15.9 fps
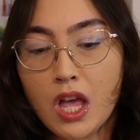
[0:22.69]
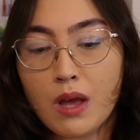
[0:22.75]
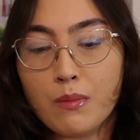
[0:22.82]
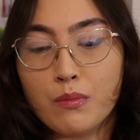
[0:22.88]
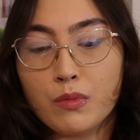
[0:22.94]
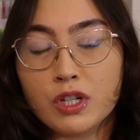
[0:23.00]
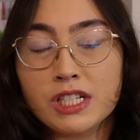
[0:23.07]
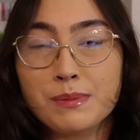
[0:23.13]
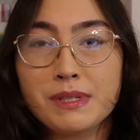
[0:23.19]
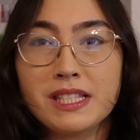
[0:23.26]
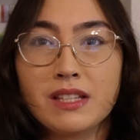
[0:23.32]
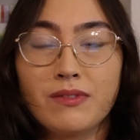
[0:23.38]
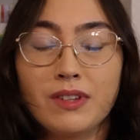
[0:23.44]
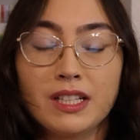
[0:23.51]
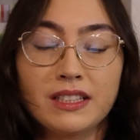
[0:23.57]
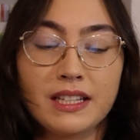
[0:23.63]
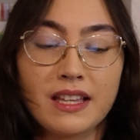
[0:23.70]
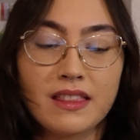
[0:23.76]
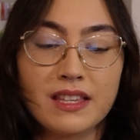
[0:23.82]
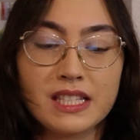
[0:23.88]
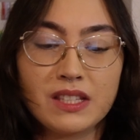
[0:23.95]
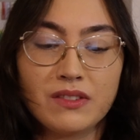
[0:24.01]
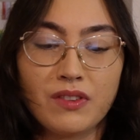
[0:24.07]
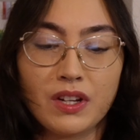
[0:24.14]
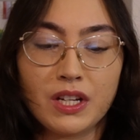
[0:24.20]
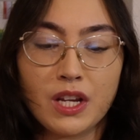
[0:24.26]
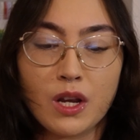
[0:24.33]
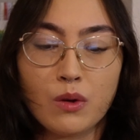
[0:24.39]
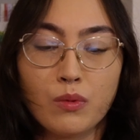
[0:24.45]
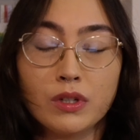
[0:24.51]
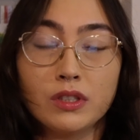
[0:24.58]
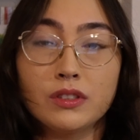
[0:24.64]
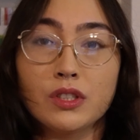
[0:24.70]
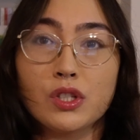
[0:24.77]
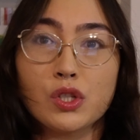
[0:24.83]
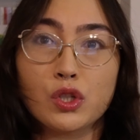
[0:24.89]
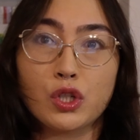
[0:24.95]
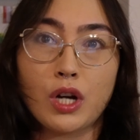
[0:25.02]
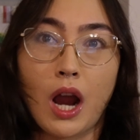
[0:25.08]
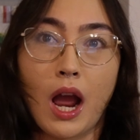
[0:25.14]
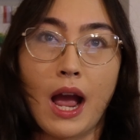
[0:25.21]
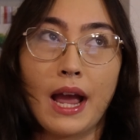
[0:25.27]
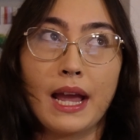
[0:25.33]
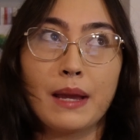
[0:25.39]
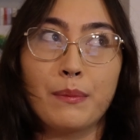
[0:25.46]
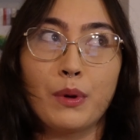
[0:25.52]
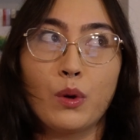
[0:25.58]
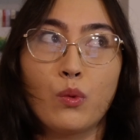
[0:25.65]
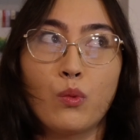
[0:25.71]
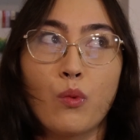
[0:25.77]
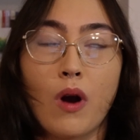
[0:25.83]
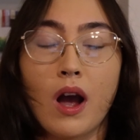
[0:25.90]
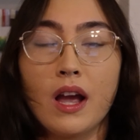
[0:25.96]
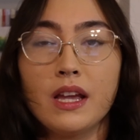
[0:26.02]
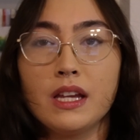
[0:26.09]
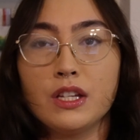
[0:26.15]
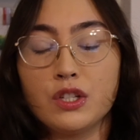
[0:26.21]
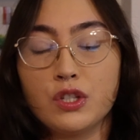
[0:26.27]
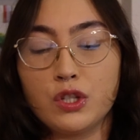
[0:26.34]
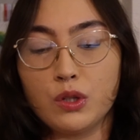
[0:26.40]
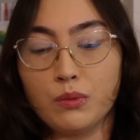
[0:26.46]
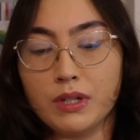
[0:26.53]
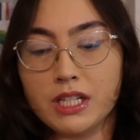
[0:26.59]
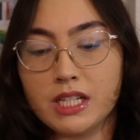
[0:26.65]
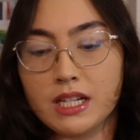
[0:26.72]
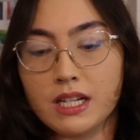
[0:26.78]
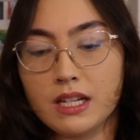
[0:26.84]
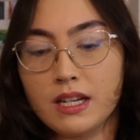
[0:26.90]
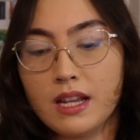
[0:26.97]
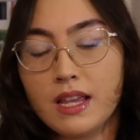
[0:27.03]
More specifically, this video will describe what intuition